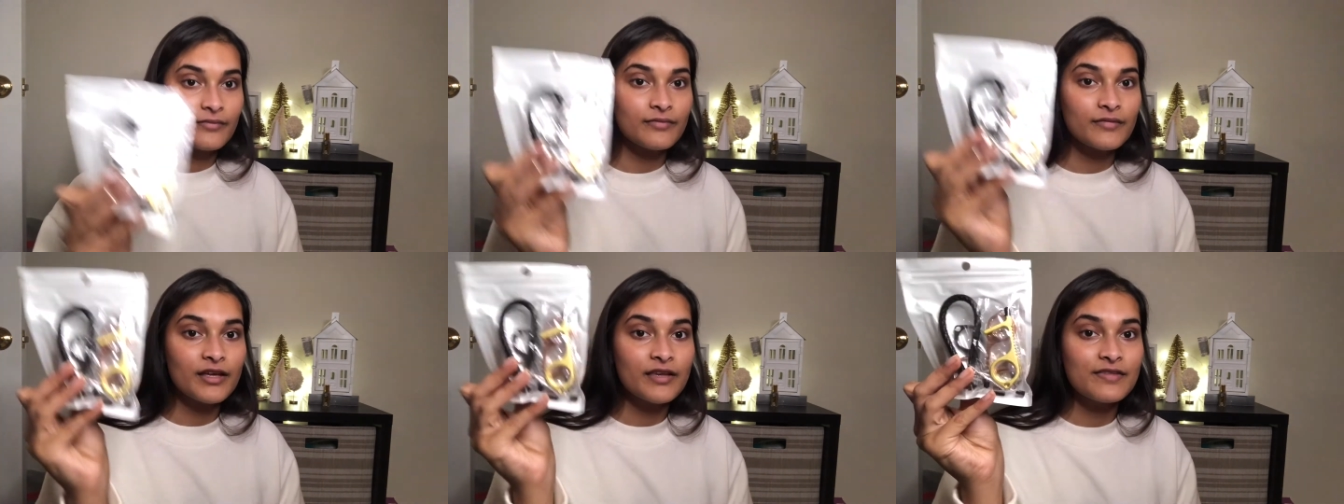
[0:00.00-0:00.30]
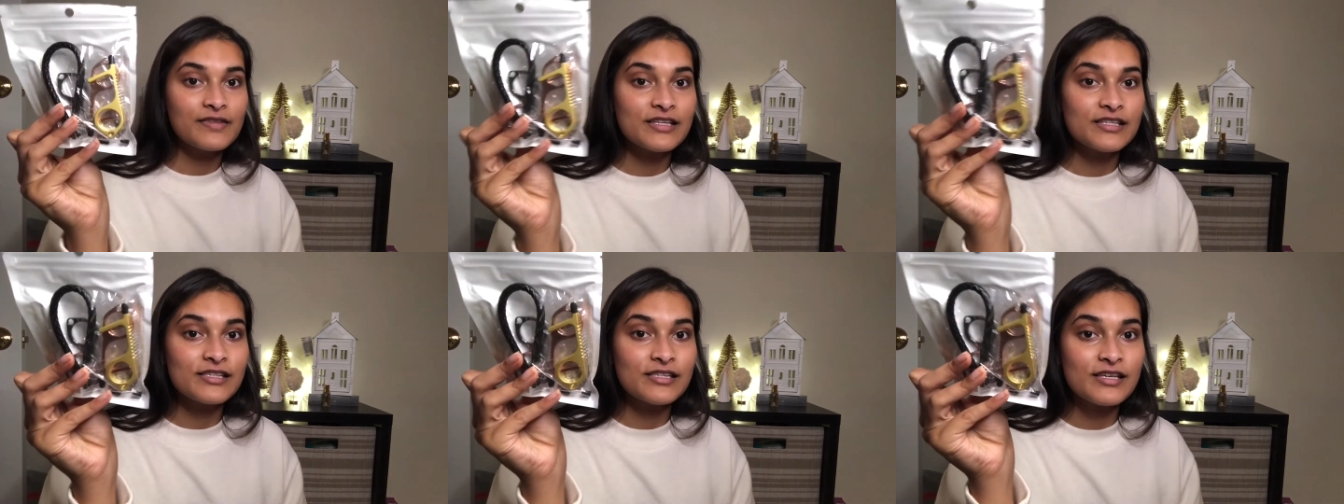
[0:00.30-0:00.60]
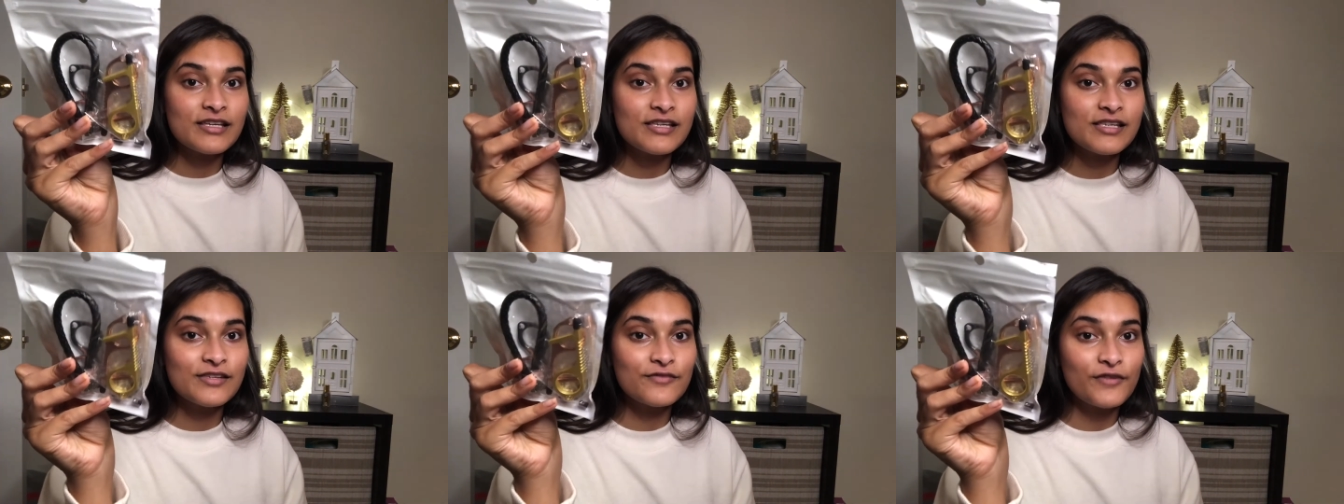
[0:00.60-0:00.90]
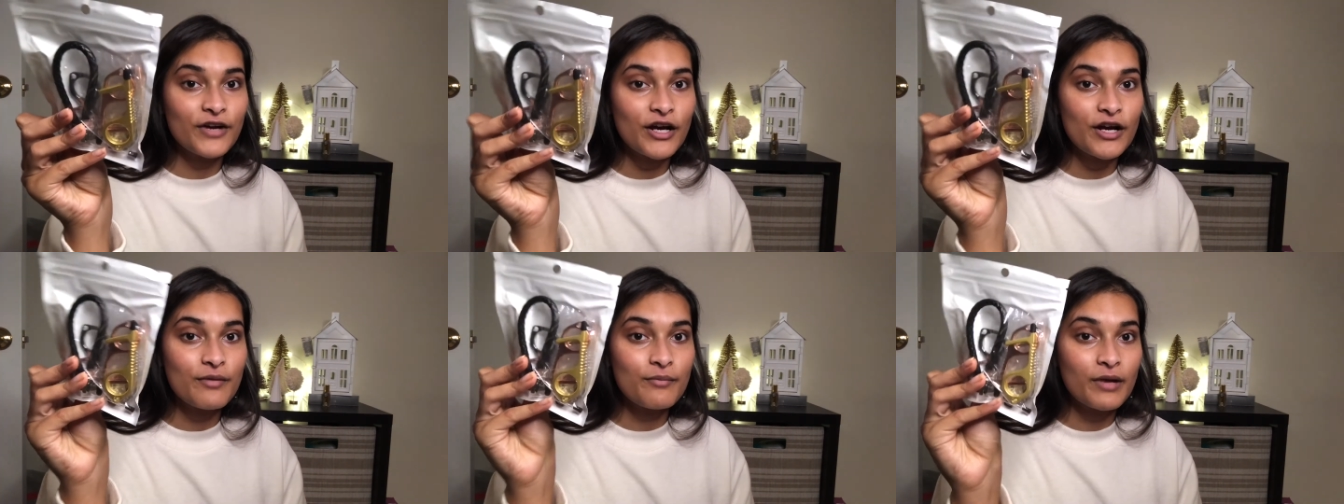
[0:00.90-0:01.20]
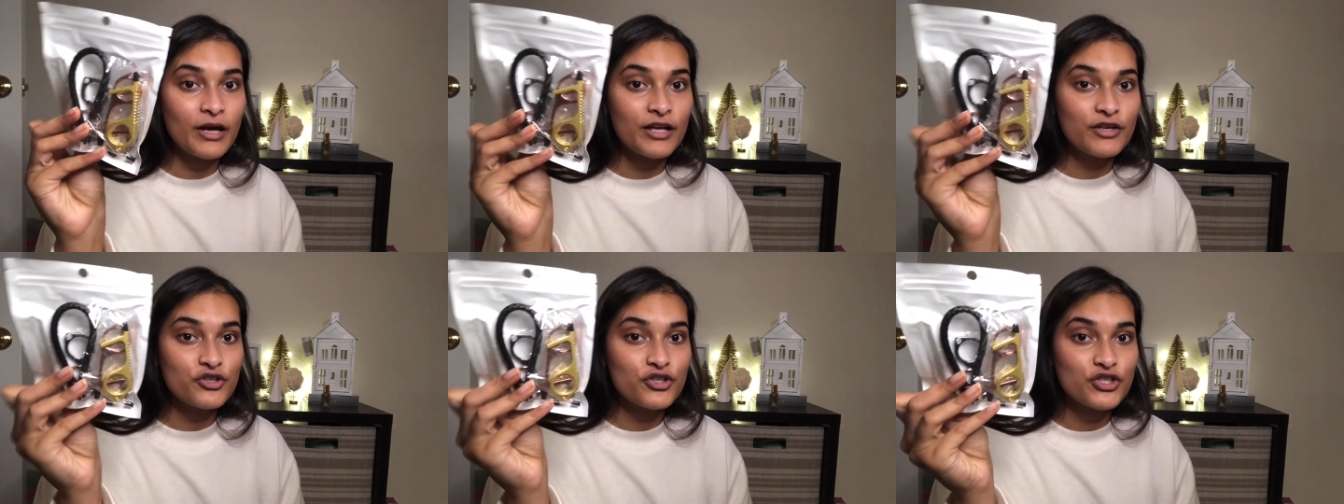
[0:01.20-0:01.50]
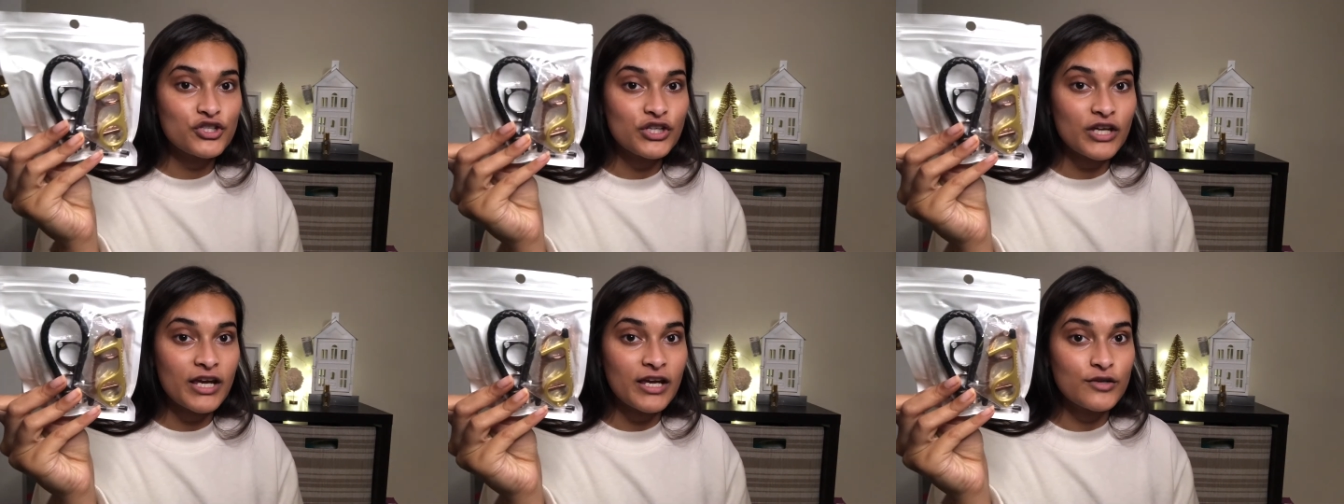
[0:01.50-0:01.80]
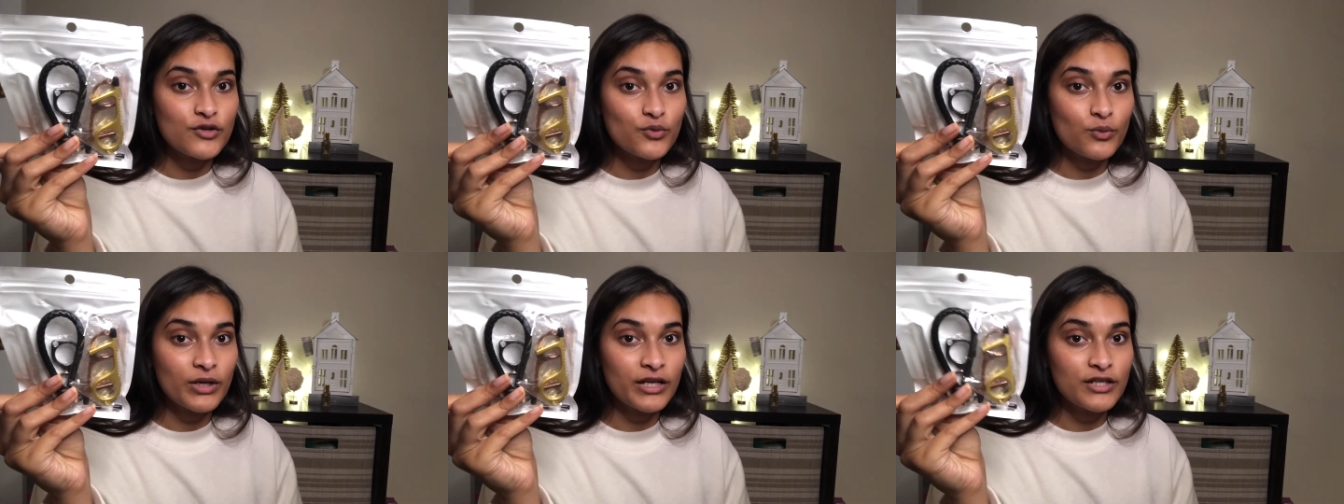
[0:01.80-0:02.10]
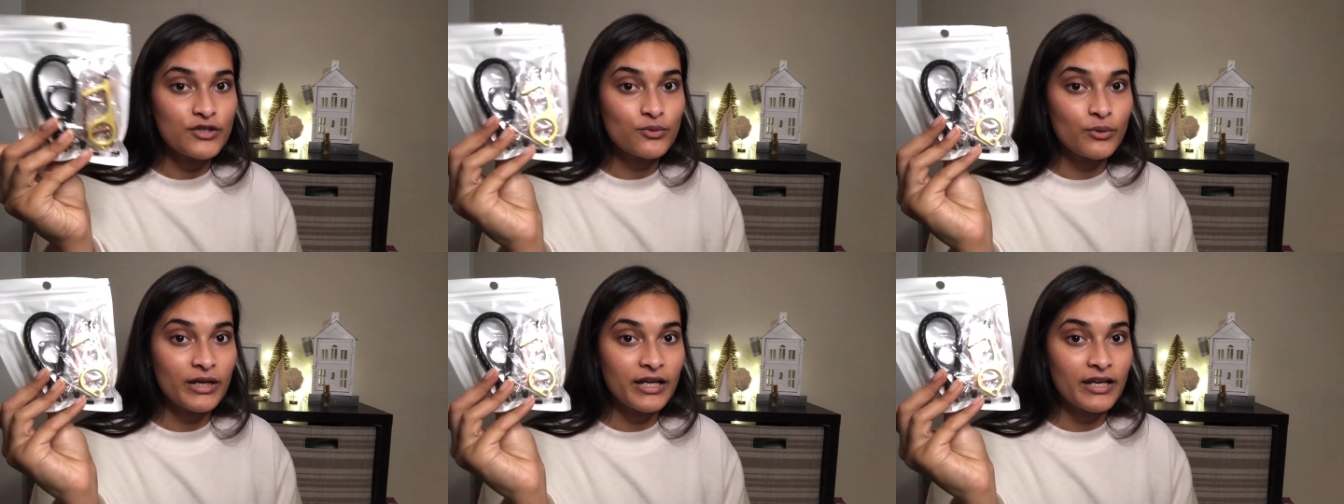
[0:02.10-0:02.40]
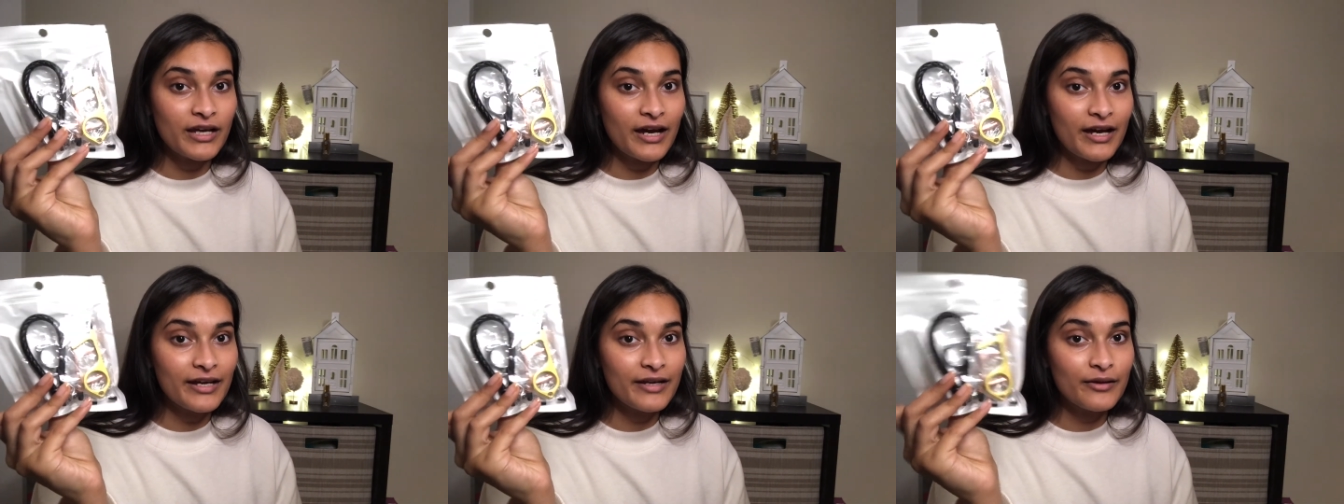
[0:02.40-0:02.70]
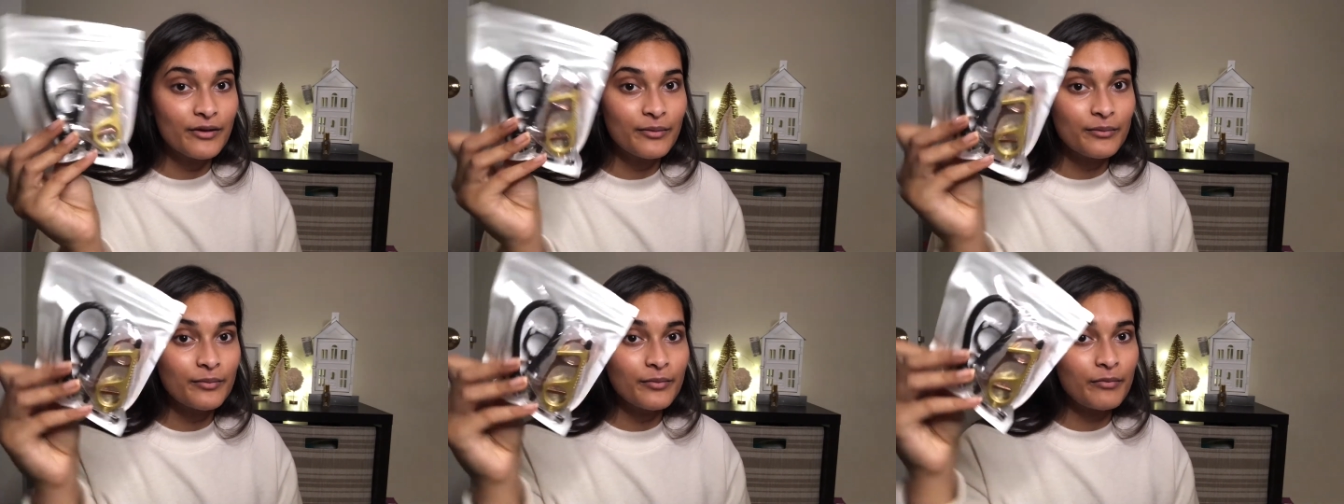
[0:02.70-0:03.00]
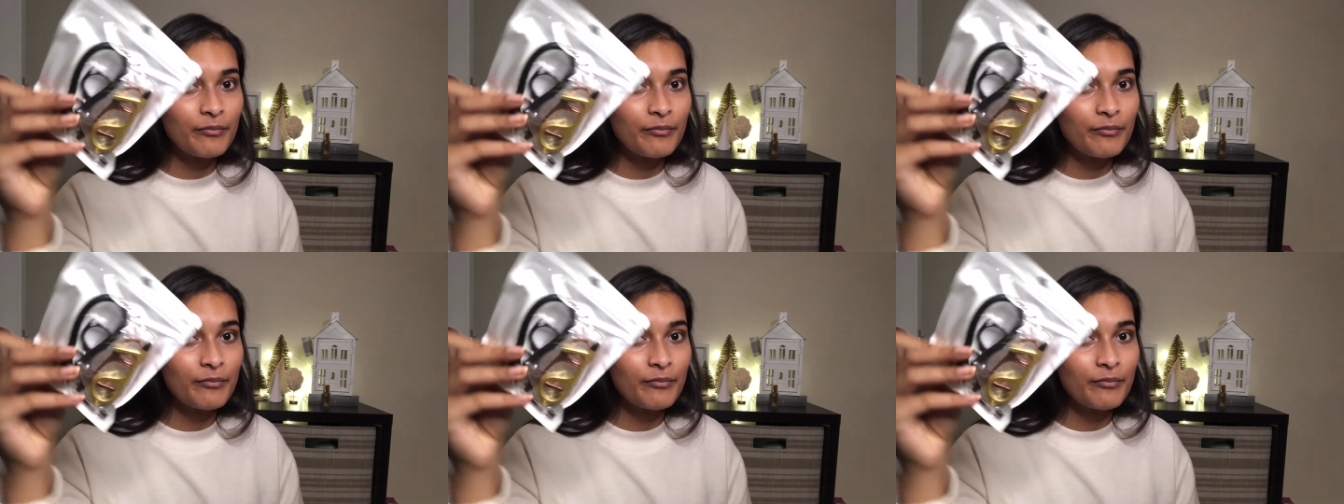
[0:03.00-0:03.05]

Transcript: This is very much a 2020 item,